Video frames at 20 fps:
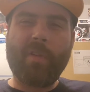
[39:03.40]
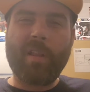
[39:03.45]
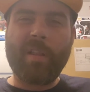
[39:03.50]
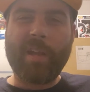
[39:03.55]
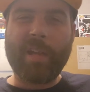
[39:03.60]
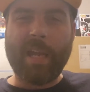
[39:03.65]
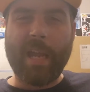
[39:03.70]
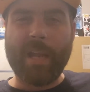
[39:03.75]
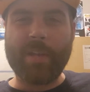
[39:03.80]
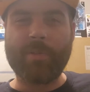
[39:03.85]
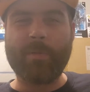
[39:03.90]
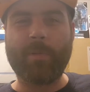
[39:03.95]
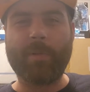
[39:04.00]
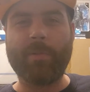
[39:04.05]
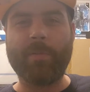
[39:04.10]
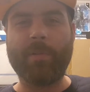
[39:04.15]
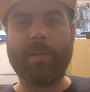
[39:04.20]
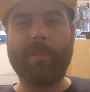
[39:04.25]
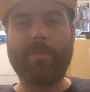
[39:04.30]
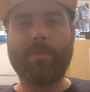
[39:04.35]
I like Azrael
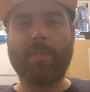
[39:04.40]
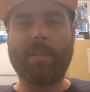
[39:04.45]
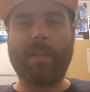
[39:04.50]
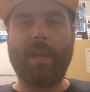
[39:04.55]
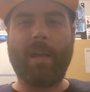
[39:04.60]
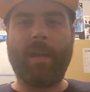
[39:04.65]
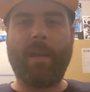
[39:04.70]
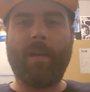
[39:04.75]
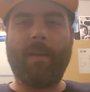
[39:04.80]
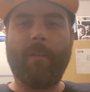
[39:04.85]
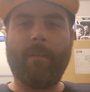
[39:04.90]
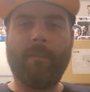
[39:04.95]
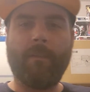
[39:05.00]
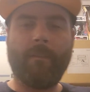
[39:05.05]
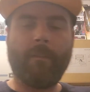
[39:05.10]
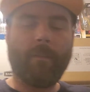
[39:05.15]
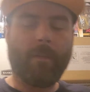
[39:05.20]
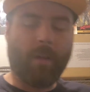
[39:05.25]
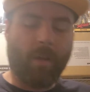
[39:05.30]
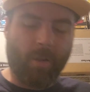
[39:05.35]
enough to have
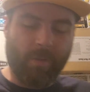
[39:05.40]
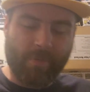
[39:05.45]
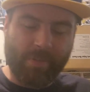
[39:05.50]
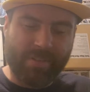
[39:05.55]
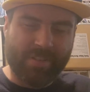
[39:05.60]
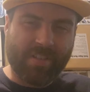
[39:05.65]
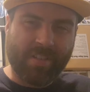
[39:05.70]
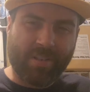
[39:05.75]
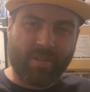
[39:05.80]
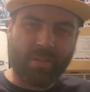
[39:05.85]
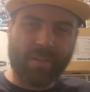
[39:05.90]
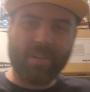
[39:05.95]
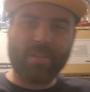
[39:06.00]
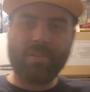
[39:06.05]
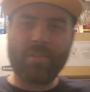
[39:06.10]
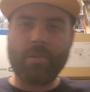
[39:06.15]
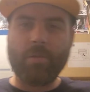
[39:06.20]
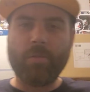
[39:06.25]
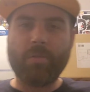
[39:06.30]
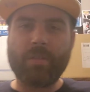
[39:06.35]
all the single
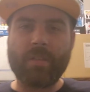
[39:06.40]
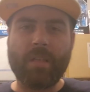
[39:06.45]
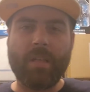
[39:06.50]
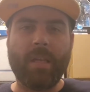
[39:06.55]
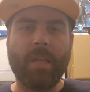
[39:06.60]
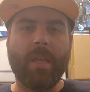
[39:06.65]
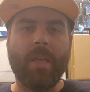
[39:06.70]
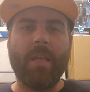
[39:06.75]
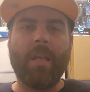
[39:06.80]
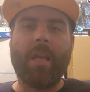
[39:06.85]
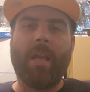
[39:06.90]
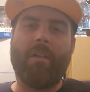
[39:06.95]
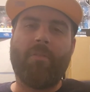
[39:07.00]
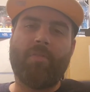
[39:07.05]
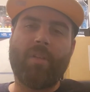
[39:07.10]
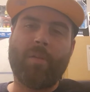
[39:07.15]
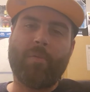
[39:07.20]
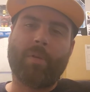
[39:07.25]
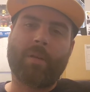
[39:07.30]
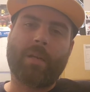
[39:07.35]
issues. If
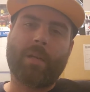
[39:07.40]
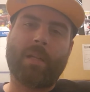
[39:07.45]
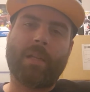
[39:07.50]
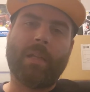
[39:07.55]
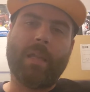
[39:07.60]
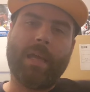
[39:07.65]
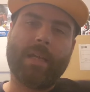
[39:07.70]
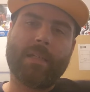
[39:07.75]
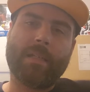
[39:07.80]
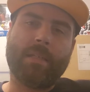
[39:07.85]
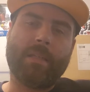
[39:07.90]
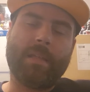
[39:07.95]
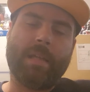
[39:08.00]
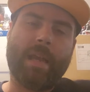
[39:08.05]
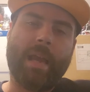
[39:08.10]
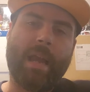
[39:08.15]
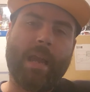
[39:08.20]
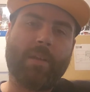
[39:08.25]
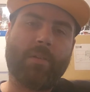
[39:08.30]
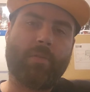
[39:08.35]
they would collect the
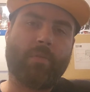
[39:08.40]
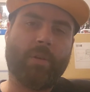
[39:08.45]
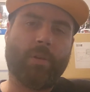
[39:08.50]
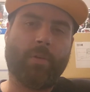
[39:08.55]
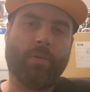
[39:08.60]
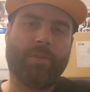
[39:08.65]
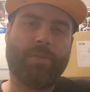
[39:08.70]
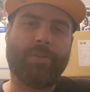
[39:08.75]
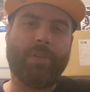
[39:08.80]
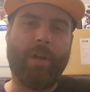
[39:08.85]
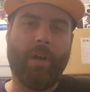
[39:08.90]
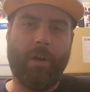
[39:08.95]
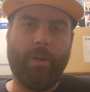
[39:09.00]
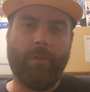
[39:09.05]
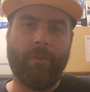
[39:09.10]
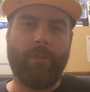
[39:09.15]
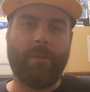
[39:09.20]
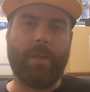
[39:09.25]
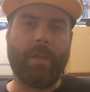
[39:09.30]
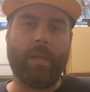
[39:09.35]
Azrael
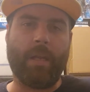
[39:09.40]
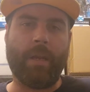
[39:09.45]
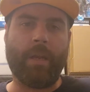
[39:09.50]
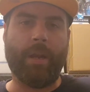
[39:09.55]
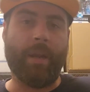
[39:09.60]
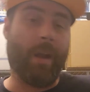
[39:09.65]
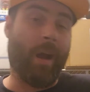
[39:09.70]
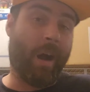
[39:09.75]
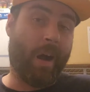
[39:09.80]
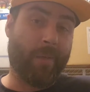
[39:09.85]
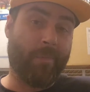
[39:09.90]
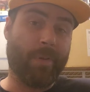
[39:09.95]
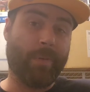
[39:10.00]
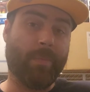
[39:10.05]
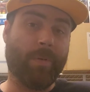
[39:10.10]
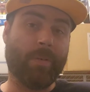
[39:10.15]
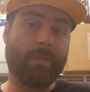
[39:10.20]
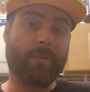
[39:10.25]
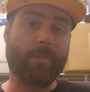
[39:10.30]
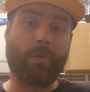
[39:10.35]
stuff in an
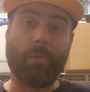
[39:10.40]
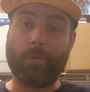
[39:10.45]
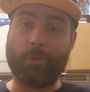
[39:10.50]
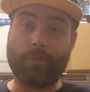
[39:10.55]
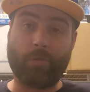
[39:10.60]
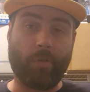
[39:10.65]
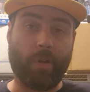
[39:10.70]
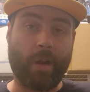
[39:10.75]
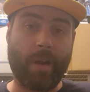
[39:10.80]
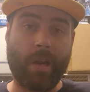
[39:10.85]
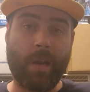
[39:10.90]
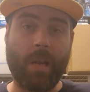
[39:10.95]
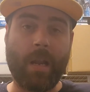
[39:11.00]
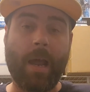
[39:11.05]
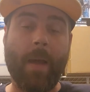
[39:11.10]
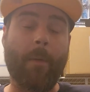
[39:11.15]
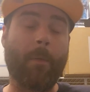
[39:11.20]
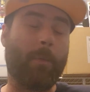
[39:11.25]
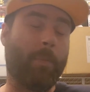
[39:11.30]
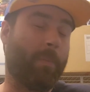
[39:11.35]
omnibus or trade,
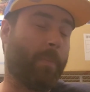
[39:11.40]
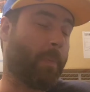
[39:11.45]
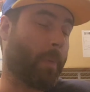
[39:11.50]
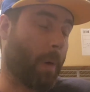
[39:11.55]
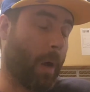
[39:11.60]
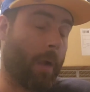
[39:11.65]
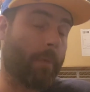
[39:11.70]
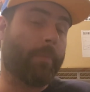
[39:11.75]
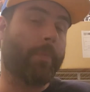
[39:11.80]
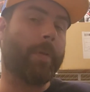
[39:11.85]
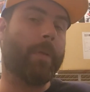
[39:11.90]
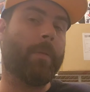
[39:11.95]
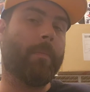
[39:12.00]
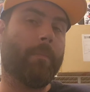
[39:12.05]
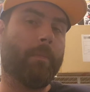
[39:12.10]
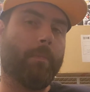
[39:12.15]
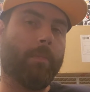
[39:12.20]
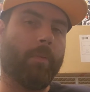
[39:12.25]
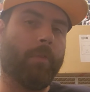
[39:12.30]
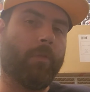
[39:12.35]
I would probably
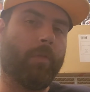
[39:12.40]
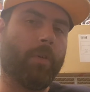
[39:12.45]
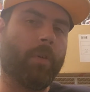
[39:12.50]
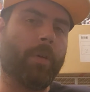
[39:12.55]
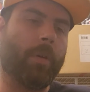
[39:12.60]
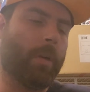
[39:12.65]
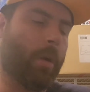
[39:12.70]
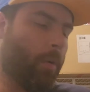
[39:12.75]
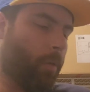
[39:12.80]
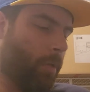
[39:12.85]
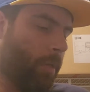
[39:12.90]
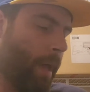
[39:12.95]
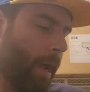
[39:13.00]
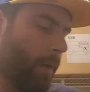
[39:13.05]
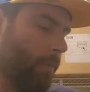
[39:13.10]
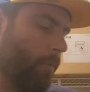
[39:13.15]
prefer to go that